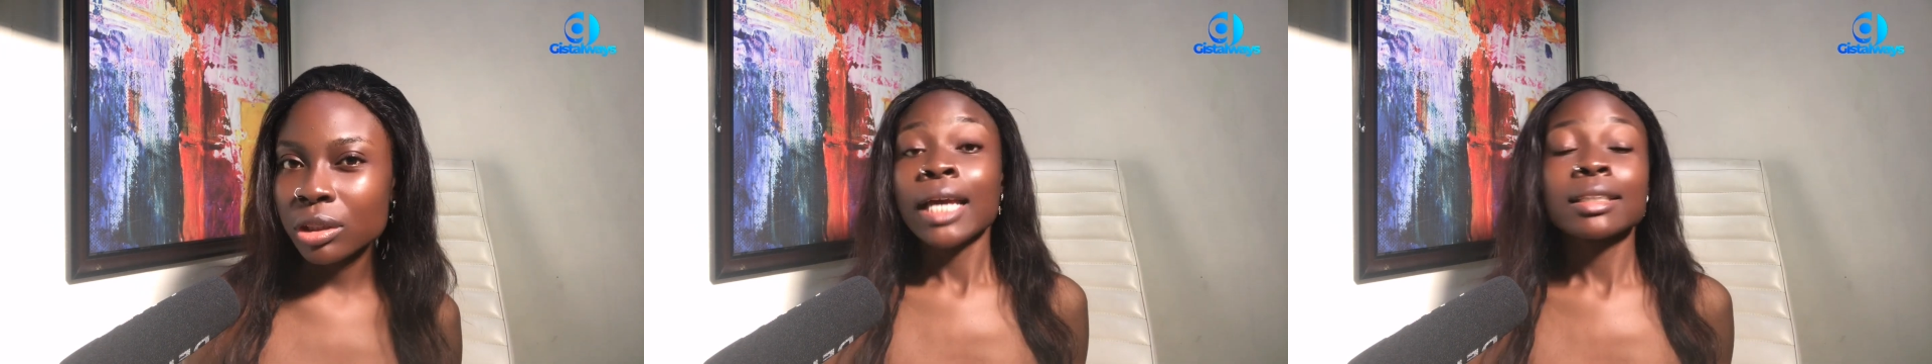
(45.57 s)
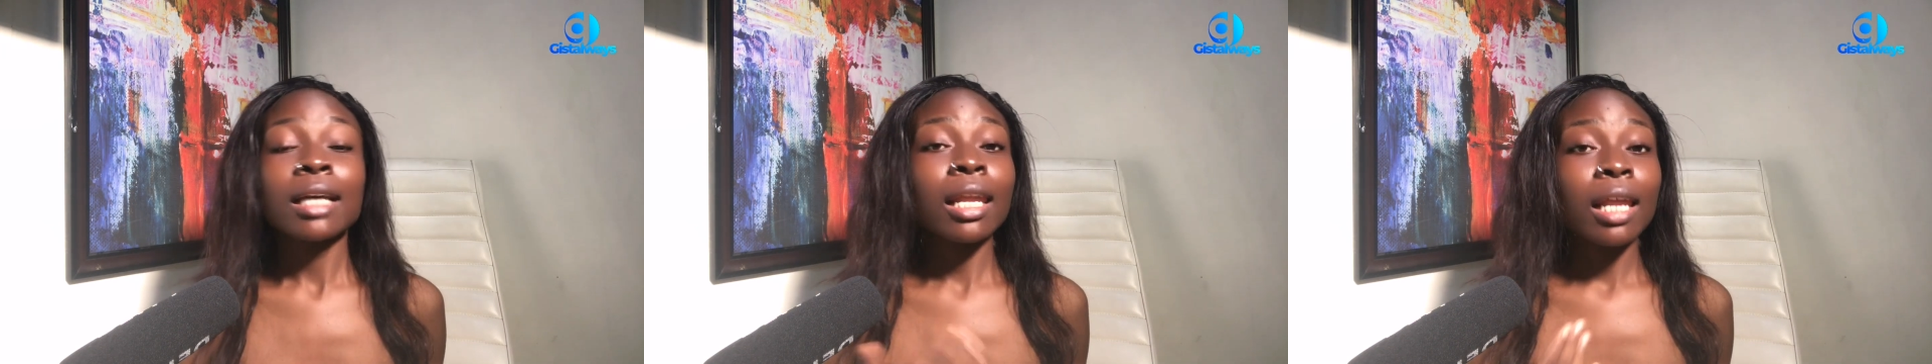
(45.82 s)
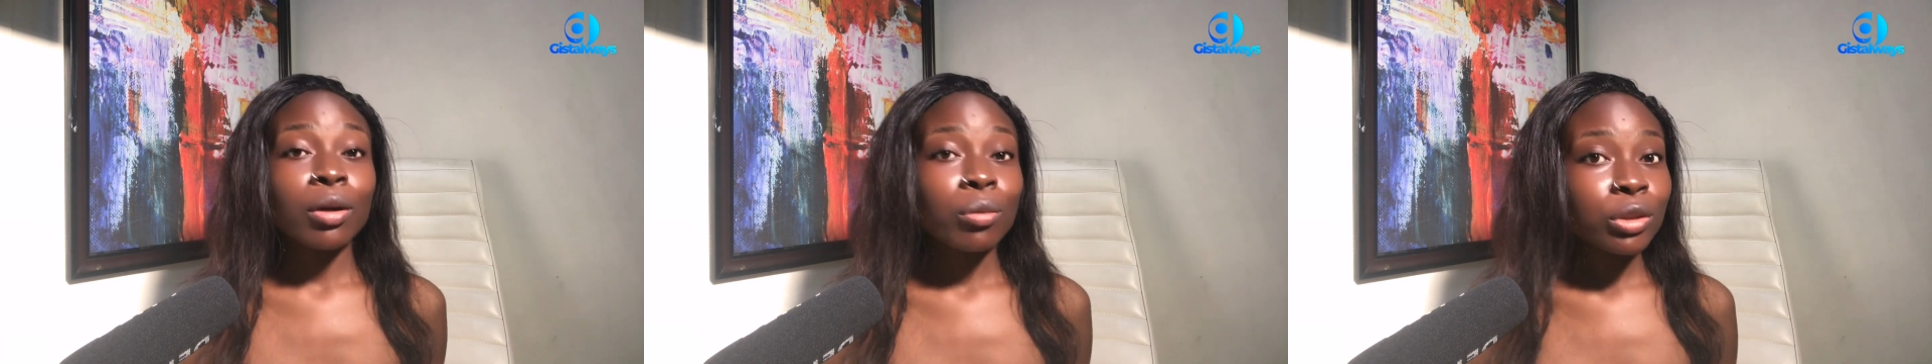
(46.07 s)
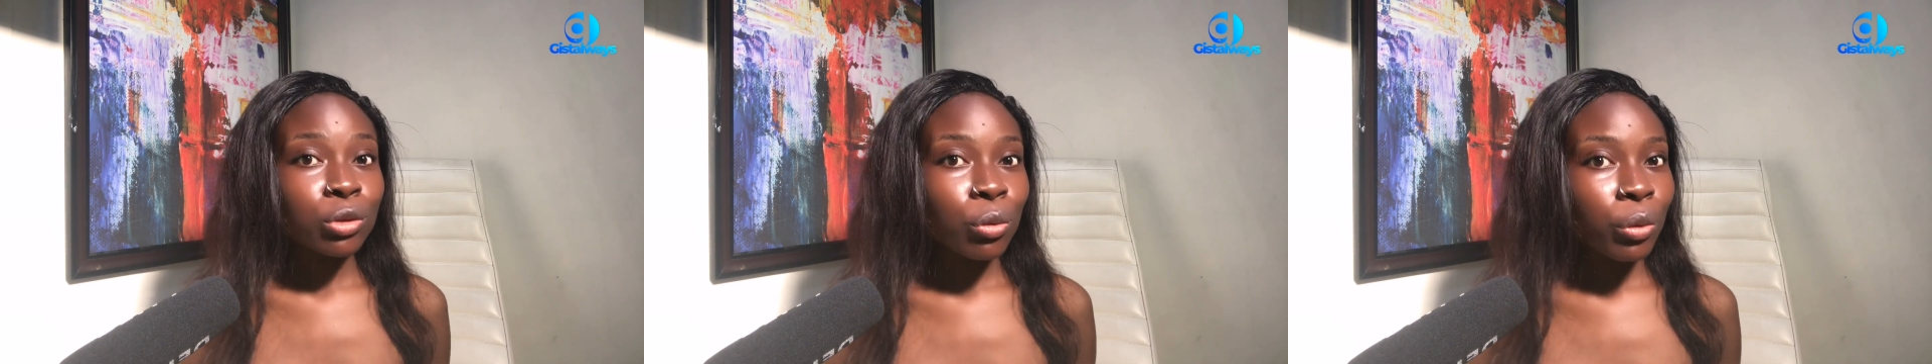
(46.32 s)
Is our
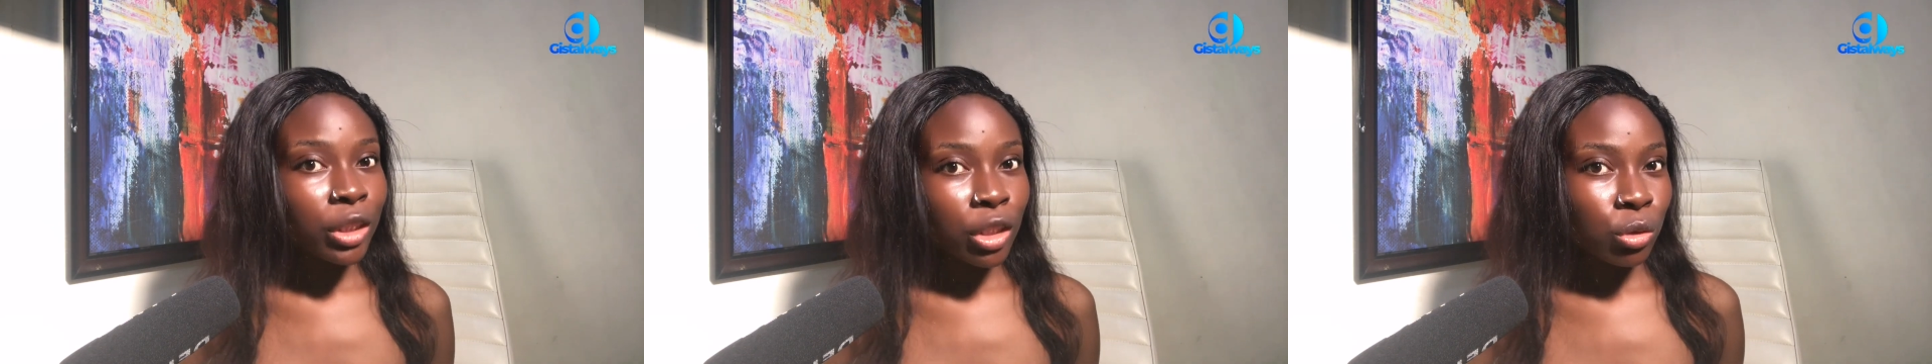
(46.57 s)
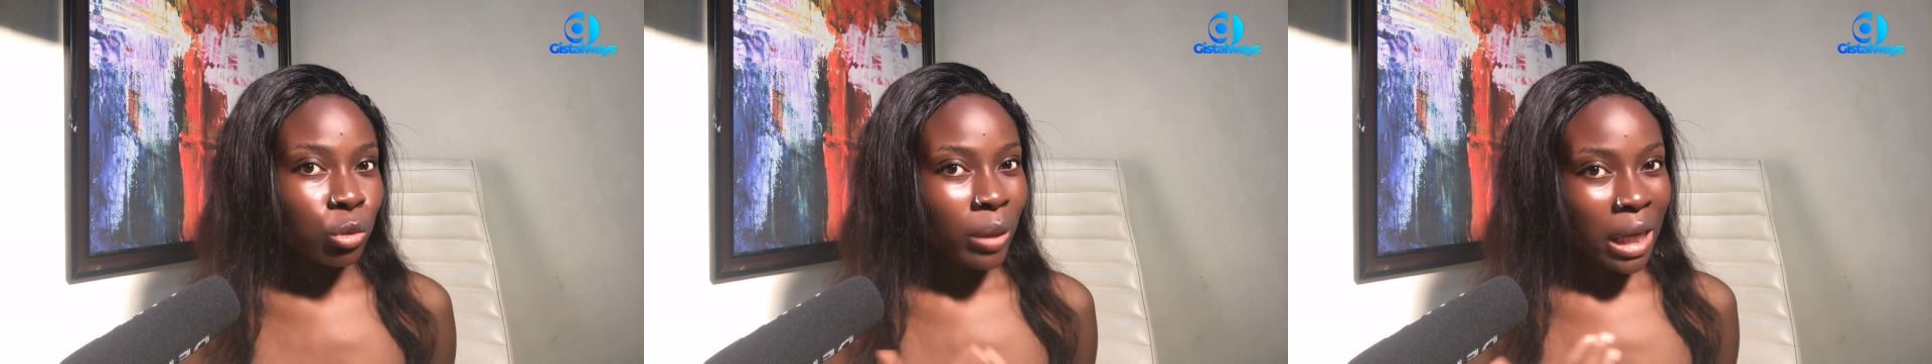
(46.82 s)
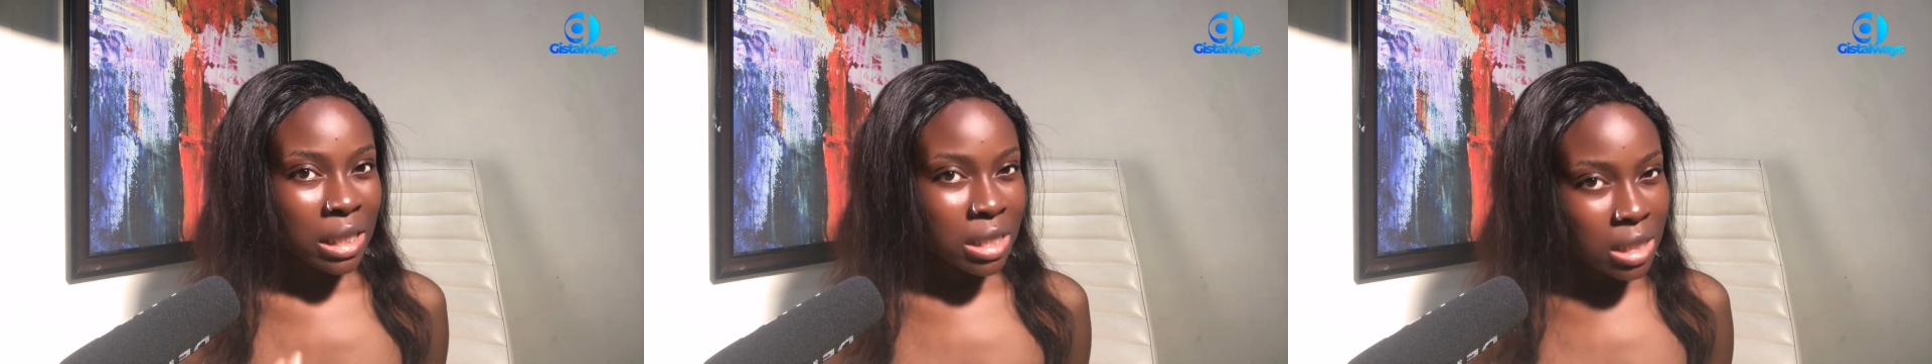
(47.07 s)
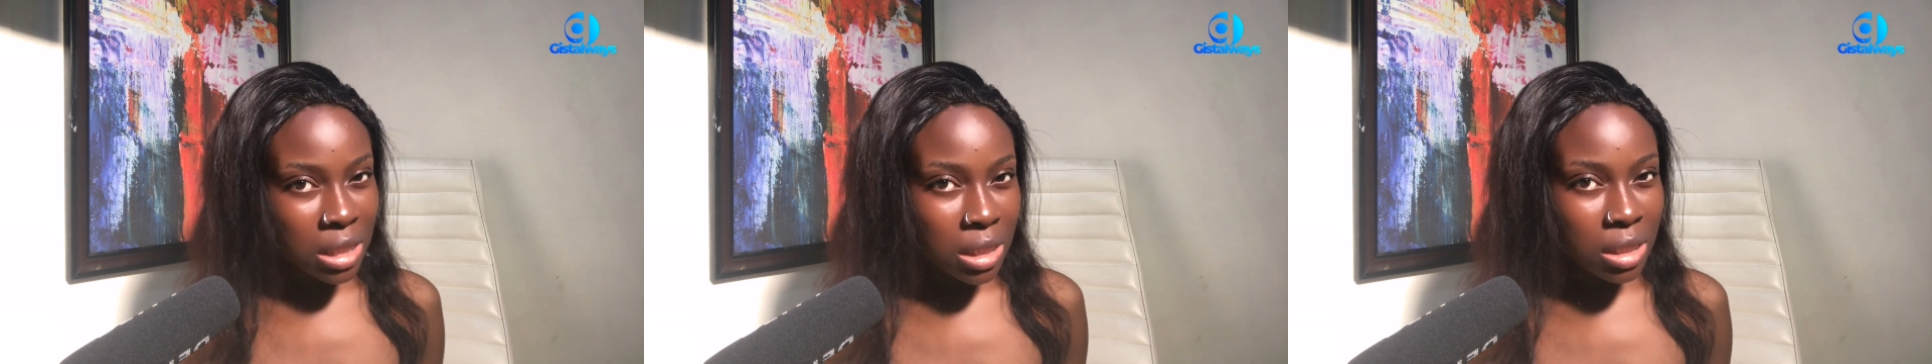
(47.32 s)
language going into
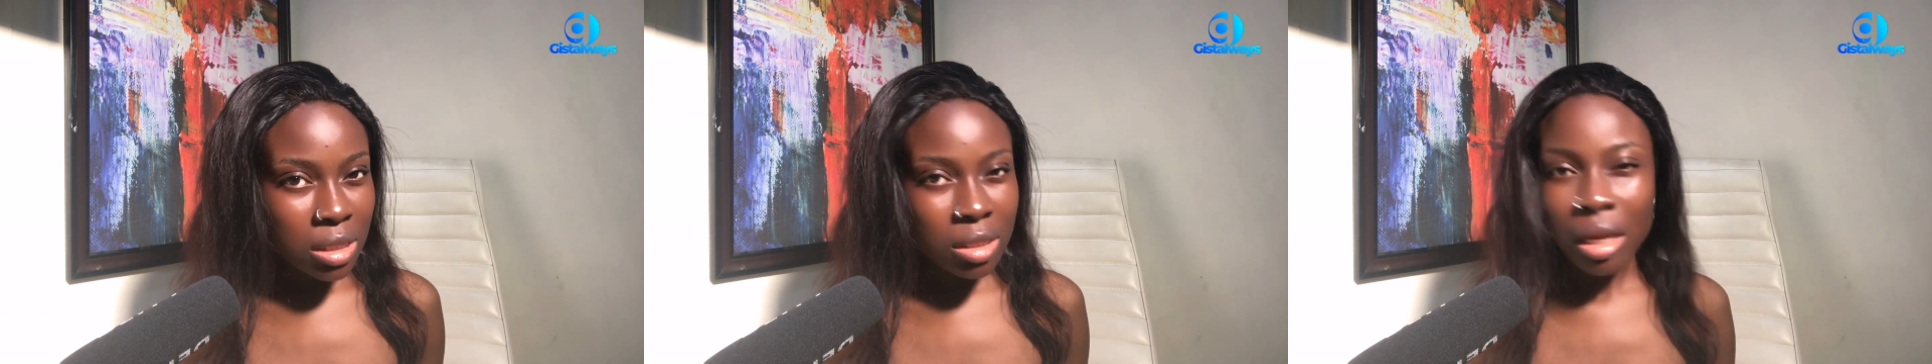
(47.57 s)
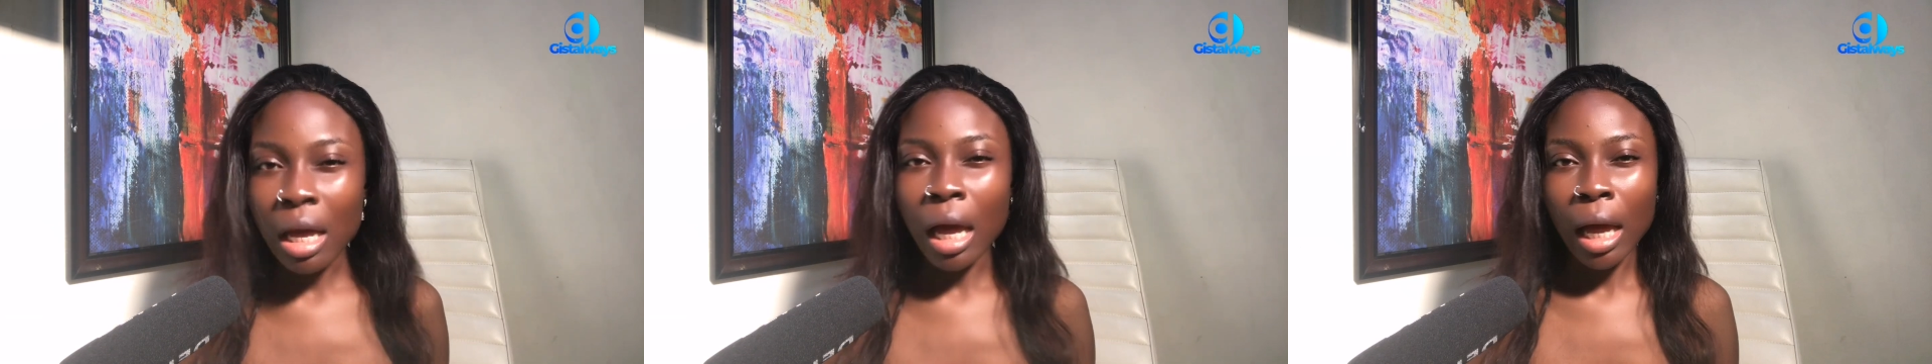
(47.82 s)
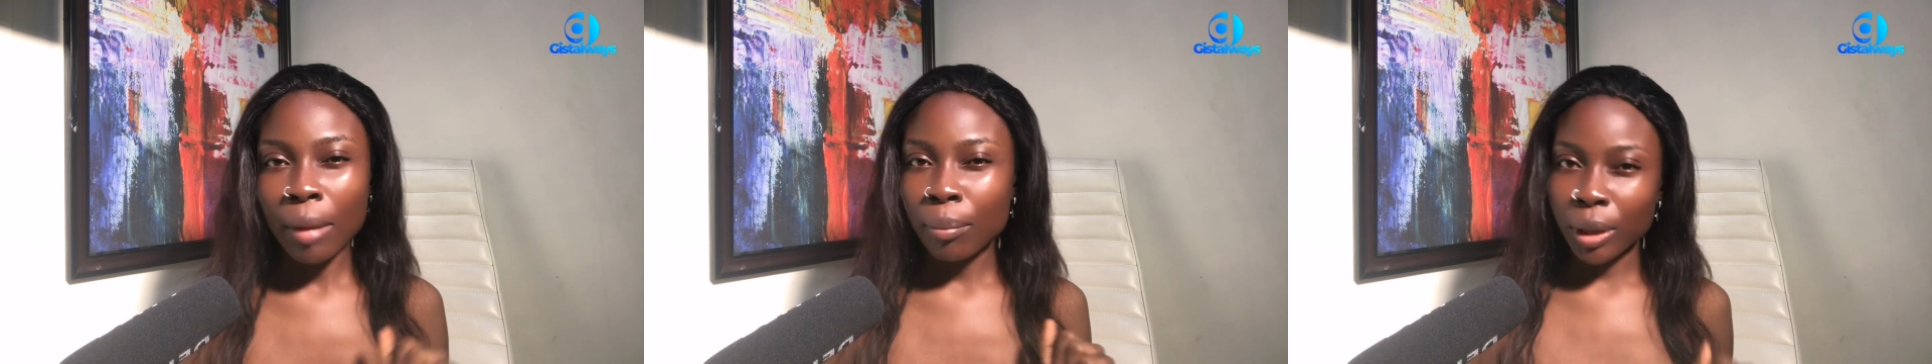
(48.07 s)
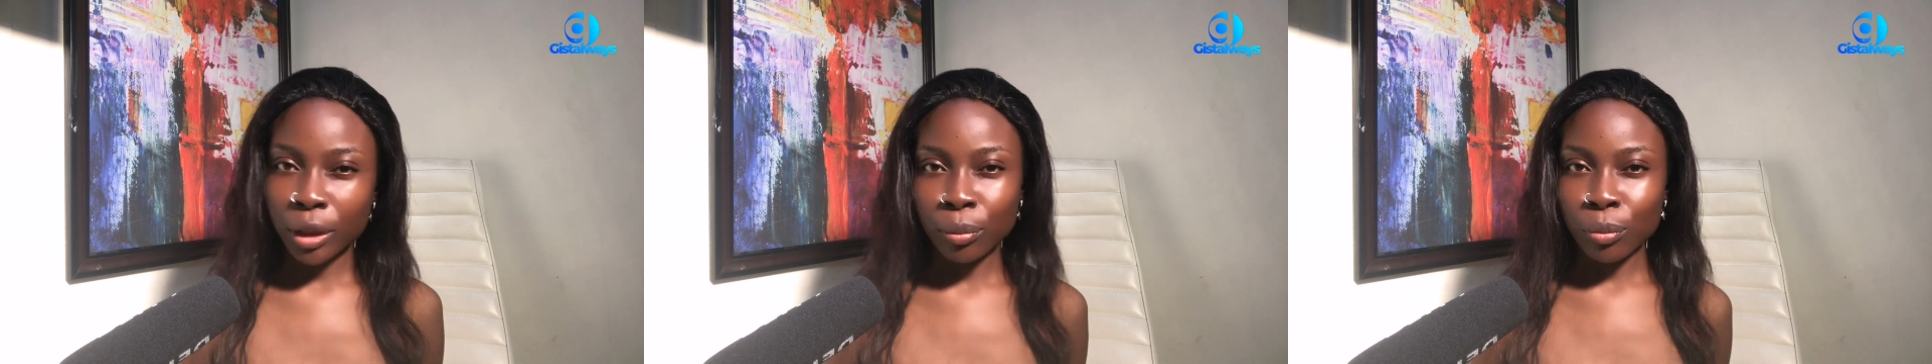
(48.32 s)
extinct and
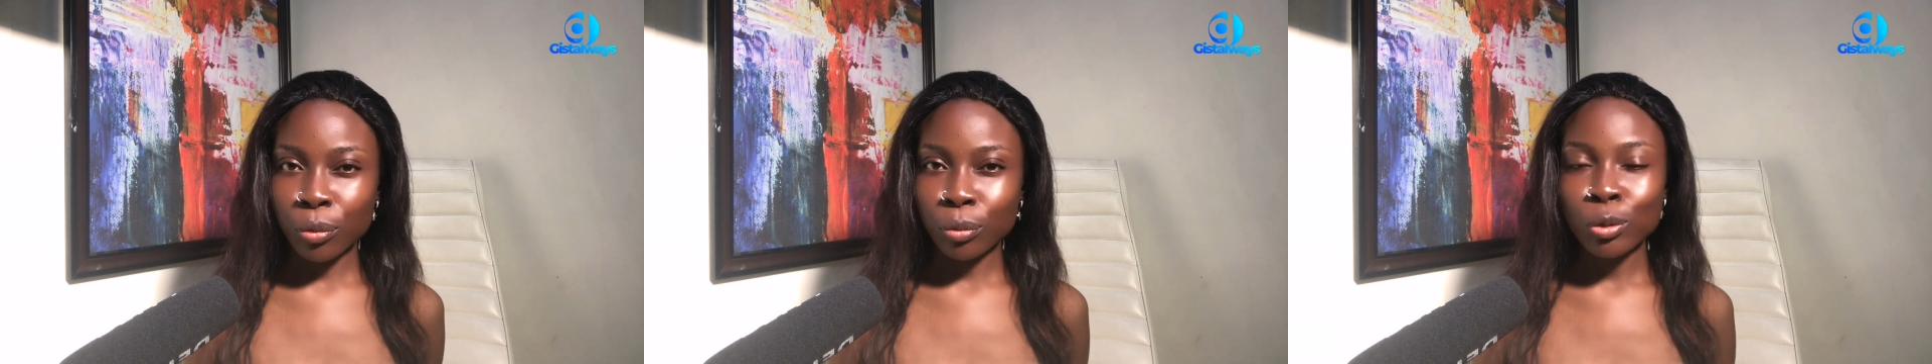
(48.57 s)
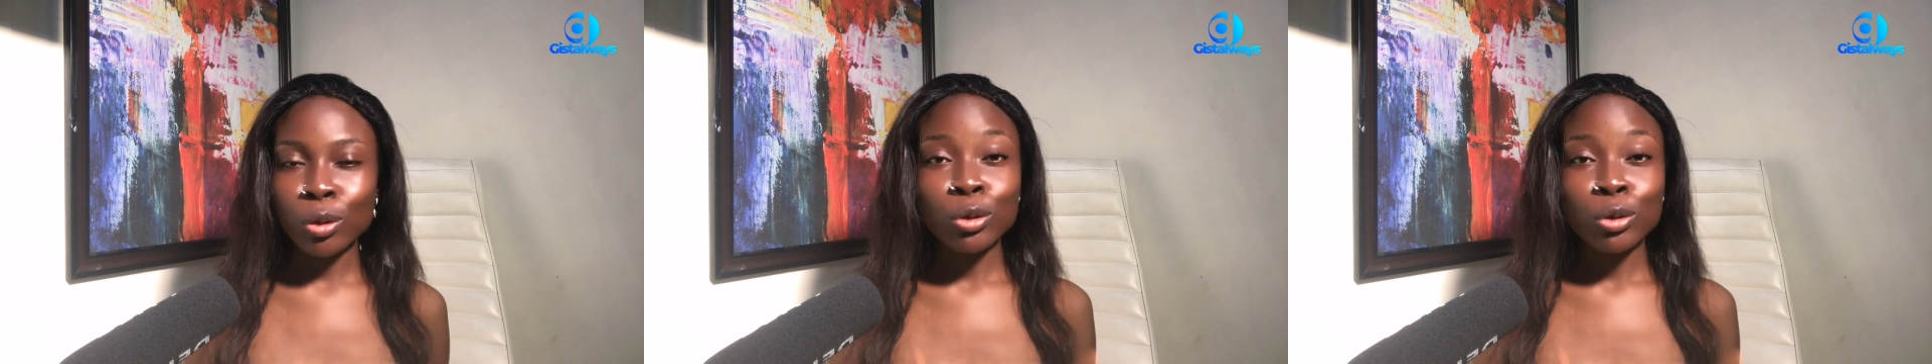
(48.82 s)
minimal?